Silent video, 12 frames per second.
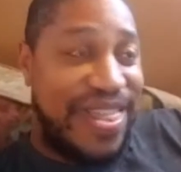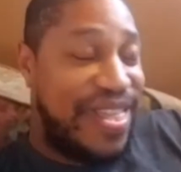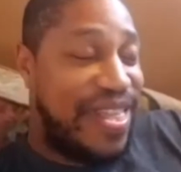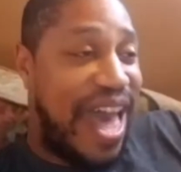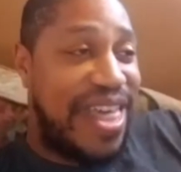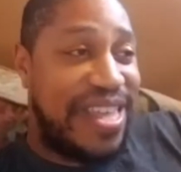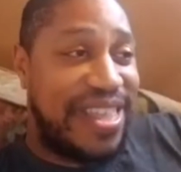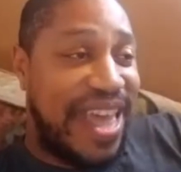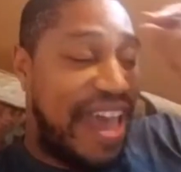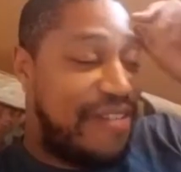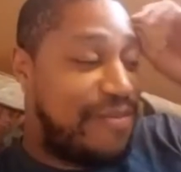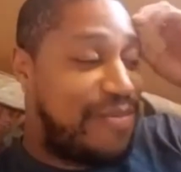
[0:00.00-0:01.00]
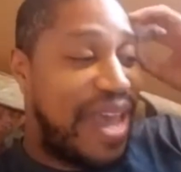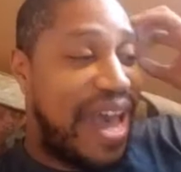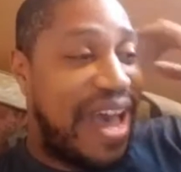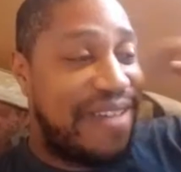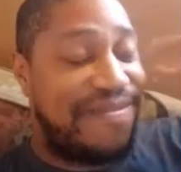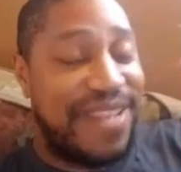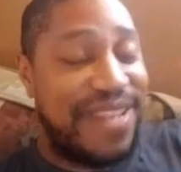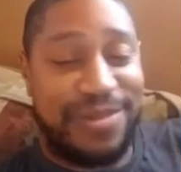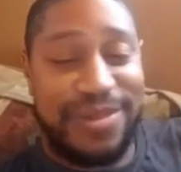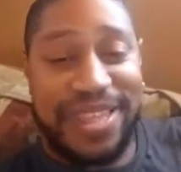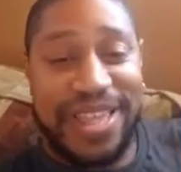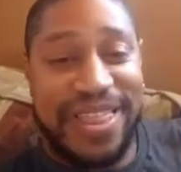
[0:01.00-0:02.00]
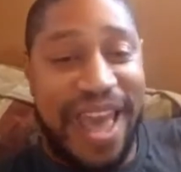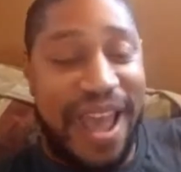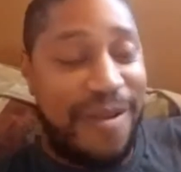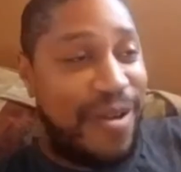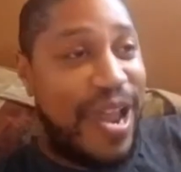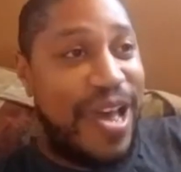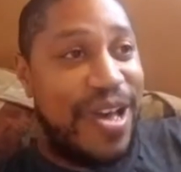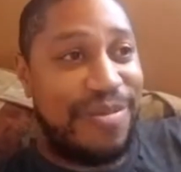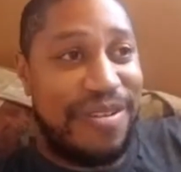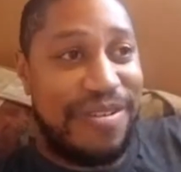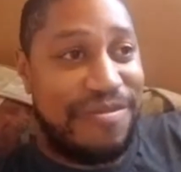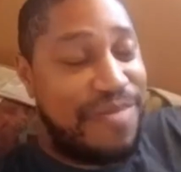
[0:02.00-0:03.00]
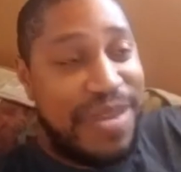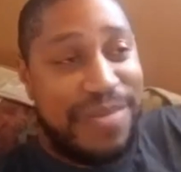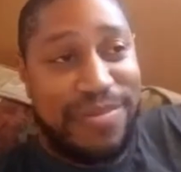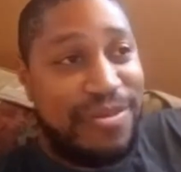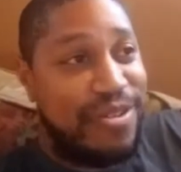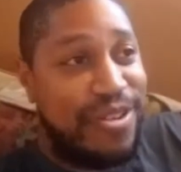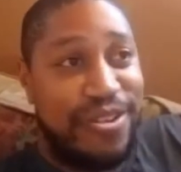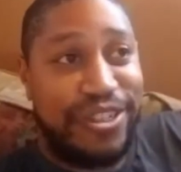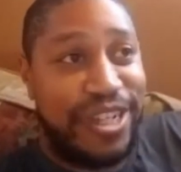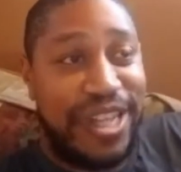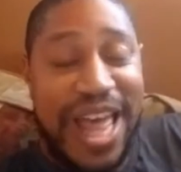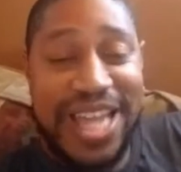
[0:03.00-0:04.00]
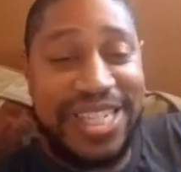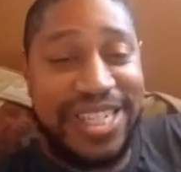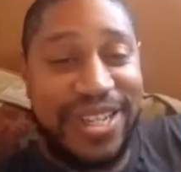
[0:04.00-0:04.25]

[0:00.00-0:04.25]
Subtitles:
I think the FBI fits within that realm of people who you should lie to.